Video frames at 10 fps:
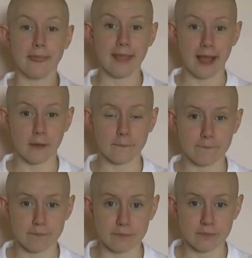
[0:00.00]
Now,
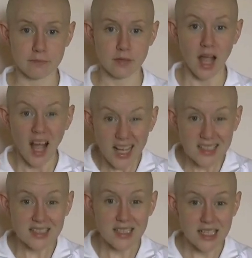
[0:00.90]

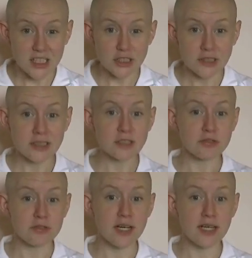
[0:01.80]
isolation is
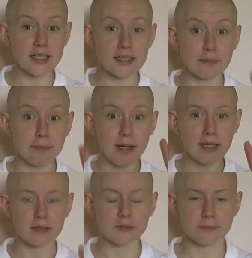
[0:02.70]
fine,
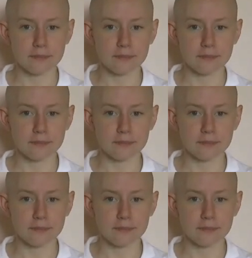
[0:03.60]
but